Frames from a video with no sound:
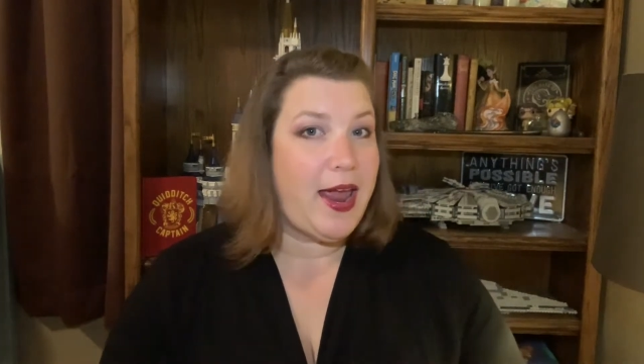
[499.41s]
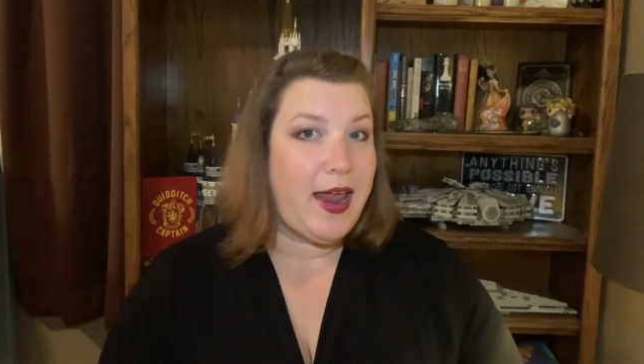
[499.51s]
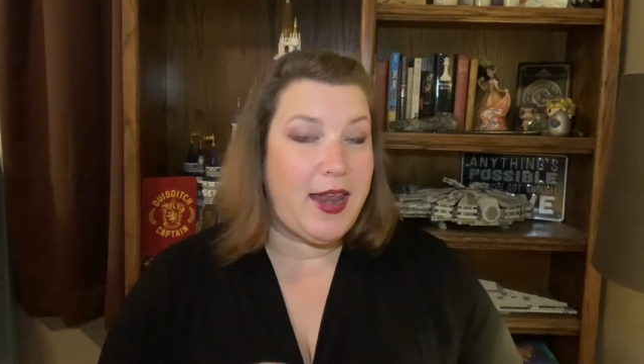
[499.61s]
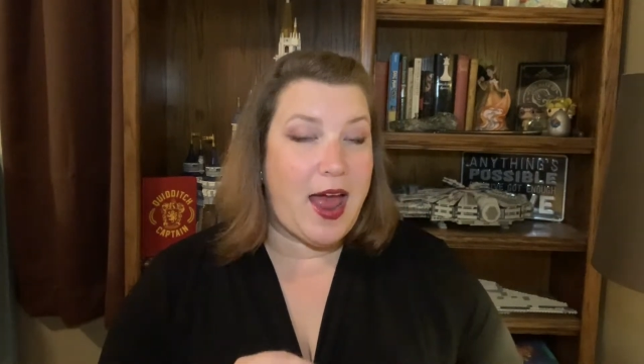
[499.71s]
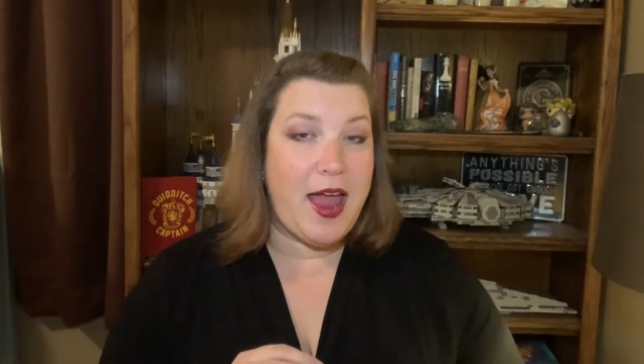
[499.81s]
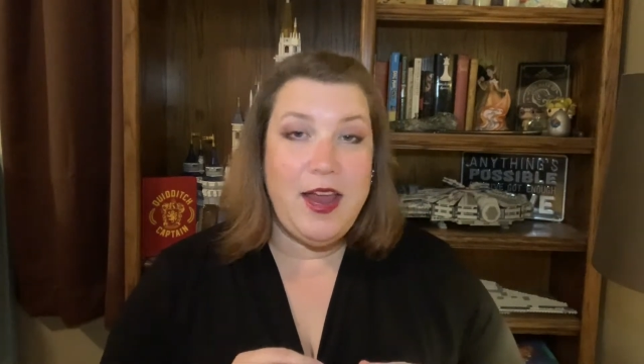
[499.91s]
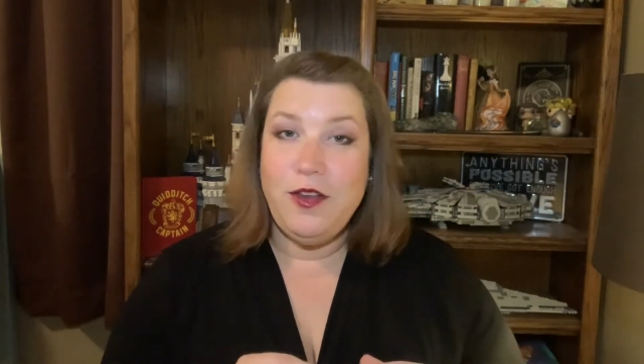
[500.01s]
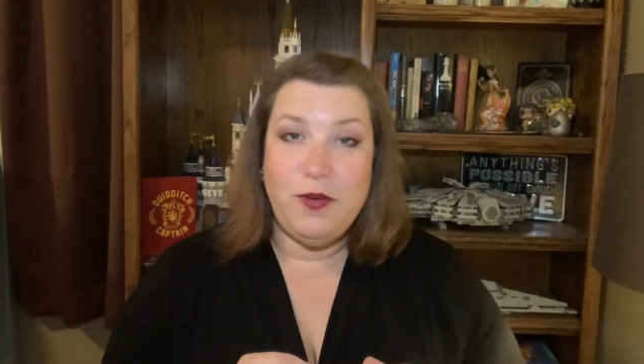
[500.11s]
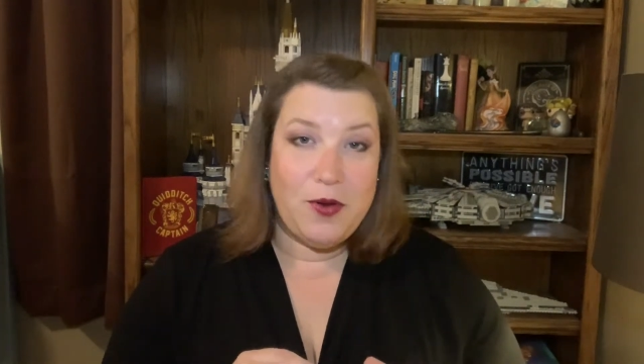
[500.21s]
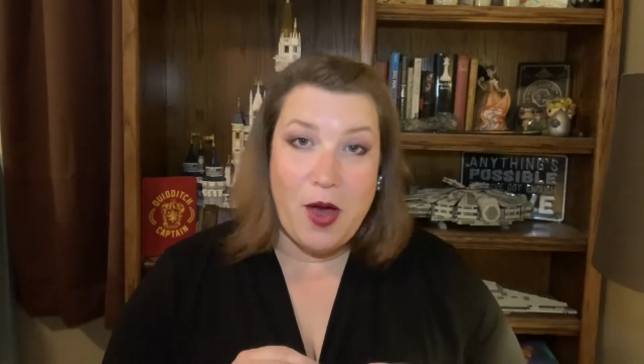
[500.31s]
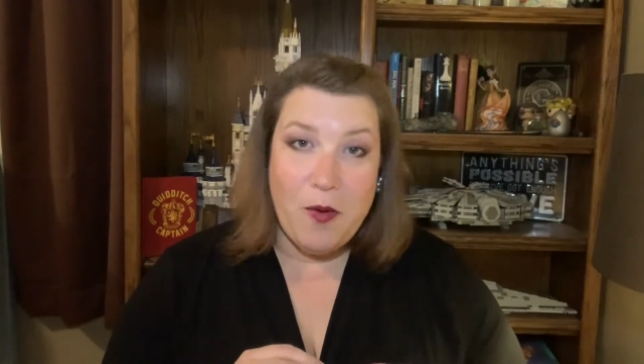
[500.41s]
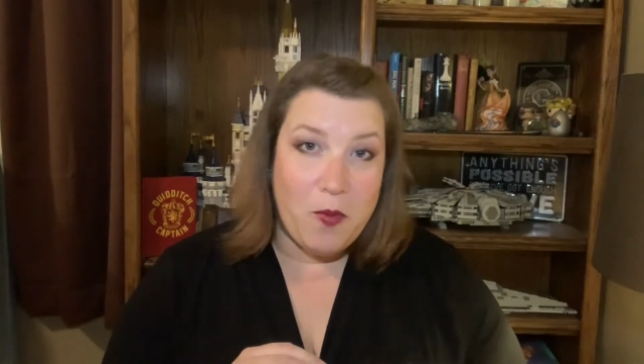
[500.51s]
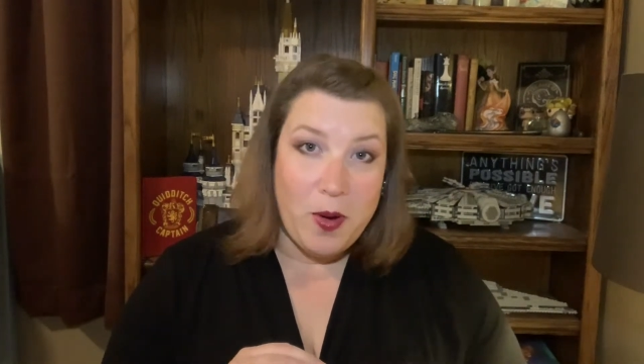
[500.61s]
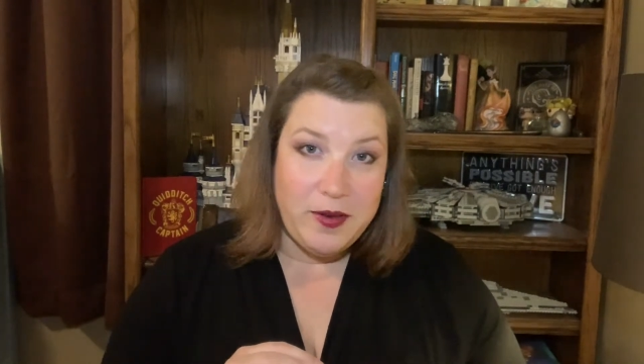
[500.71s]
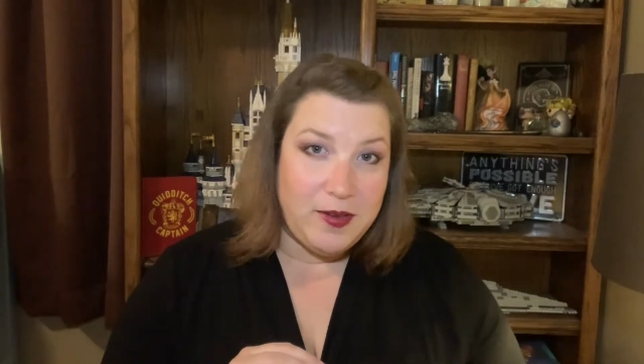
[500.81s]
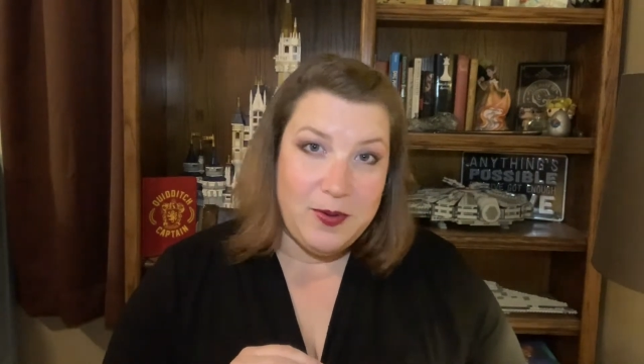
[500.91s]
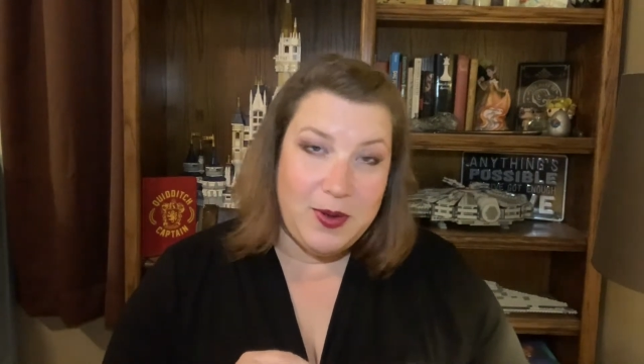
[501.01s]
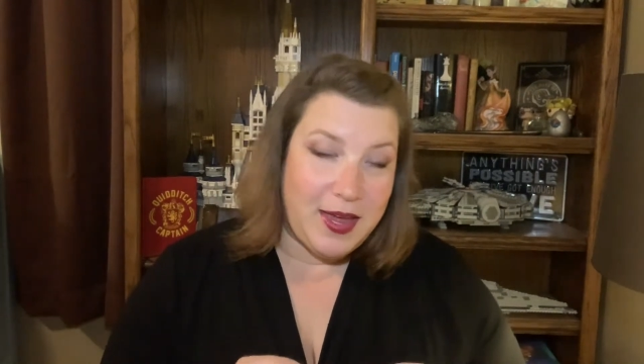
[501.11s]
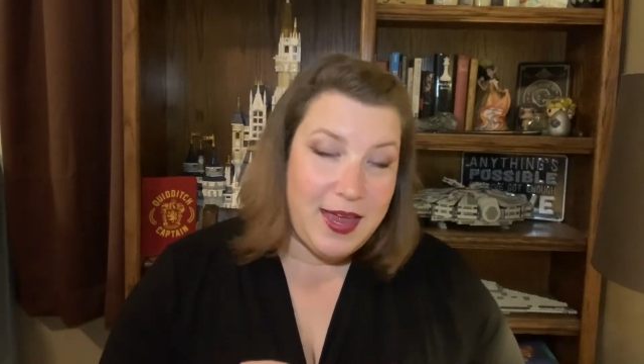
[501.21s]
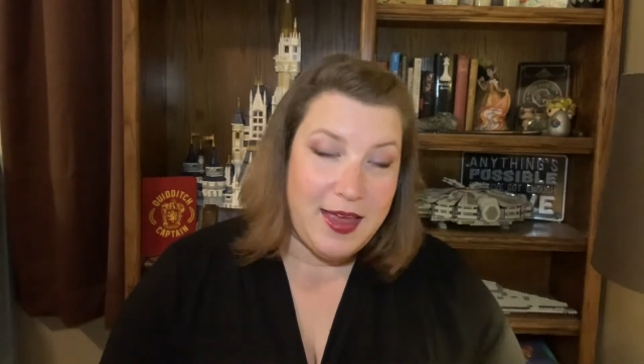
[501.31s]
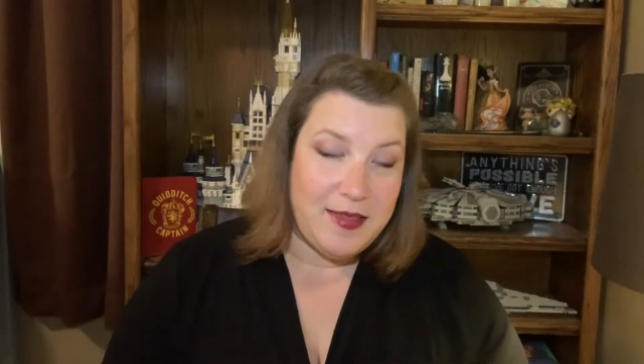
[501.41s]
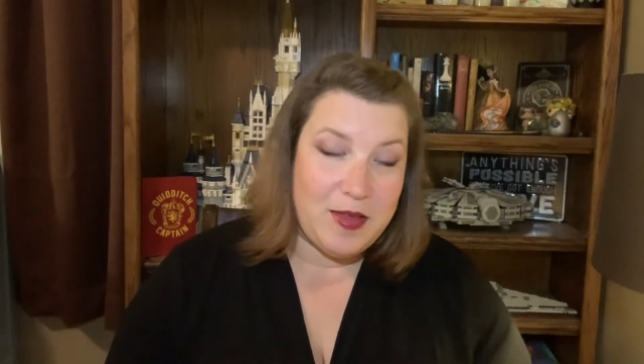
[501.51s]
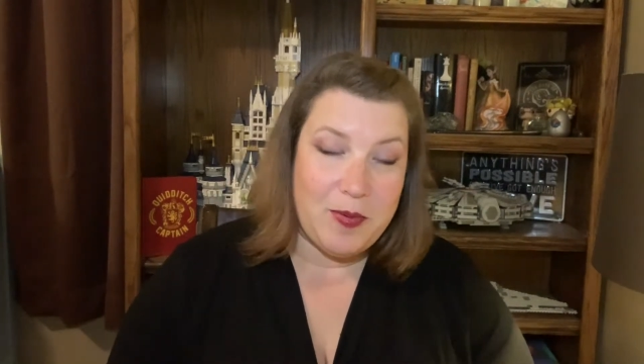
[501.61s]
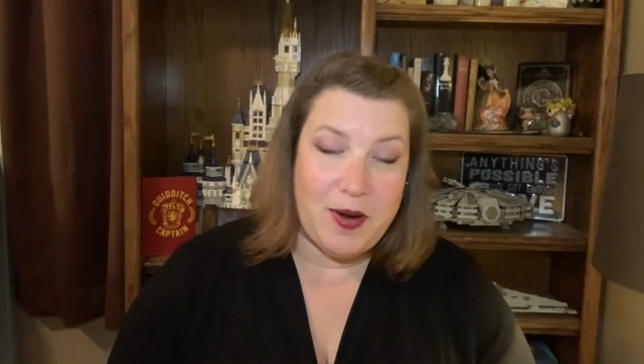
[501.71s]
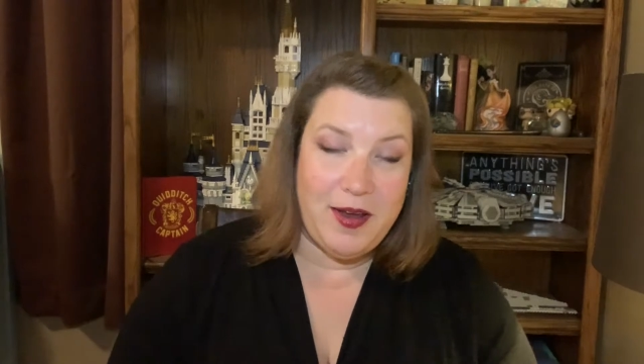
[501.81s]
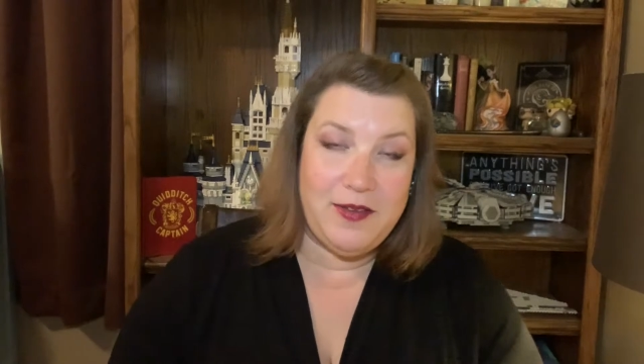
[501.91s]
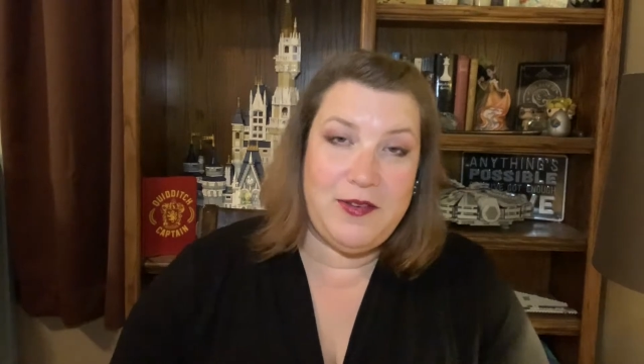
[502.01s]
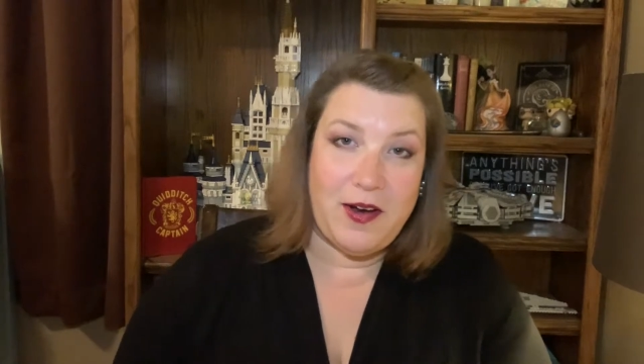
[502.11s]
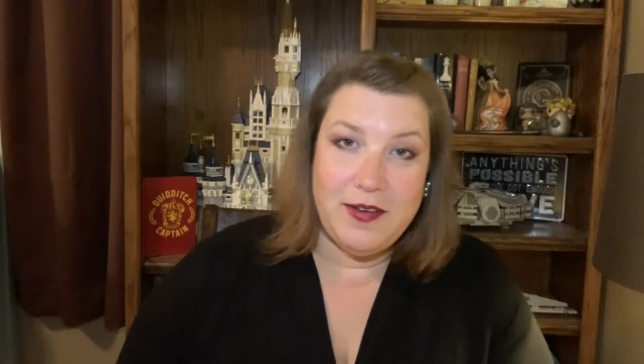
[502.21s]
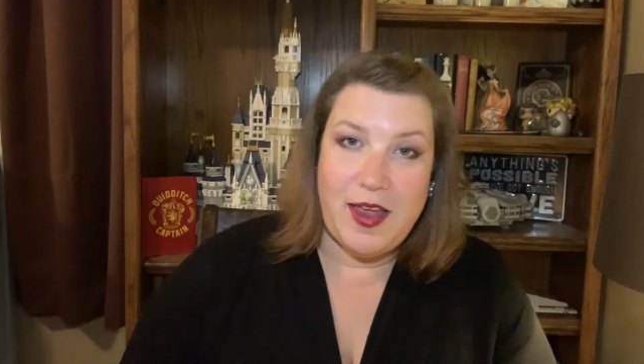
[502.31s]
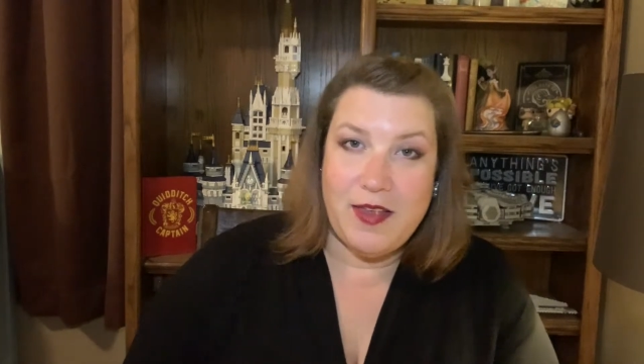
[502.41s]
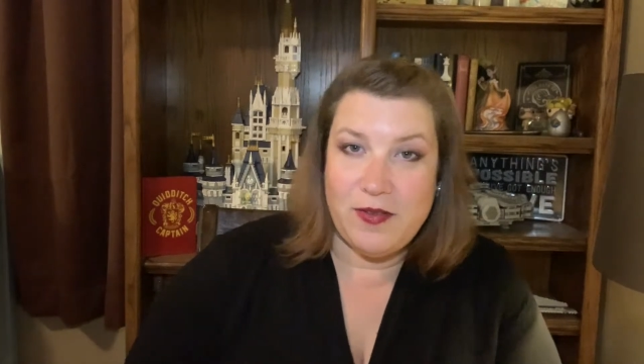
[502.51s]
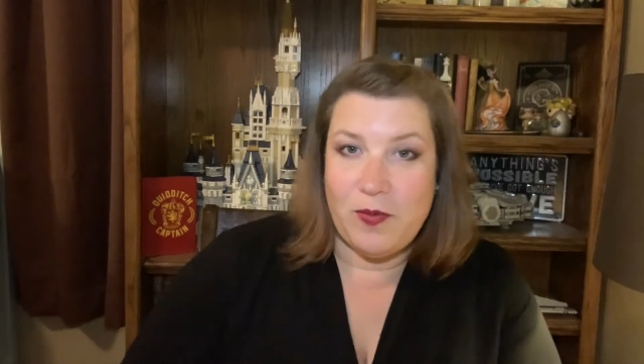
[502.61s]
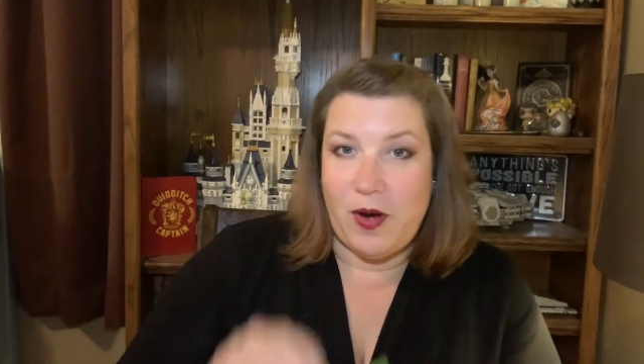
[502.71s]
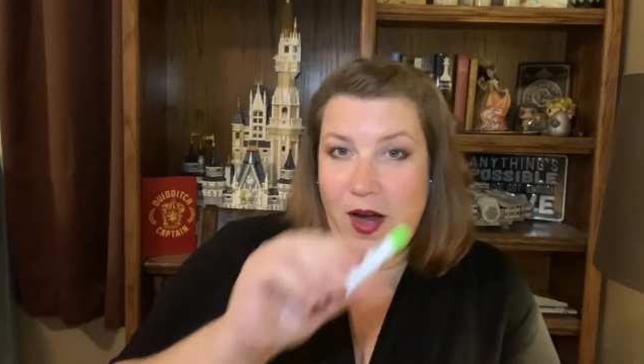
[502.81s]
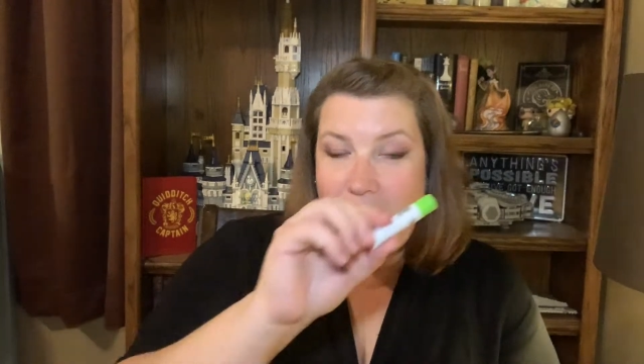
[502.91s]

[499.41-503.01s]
and I do not want to get a surprise drug test where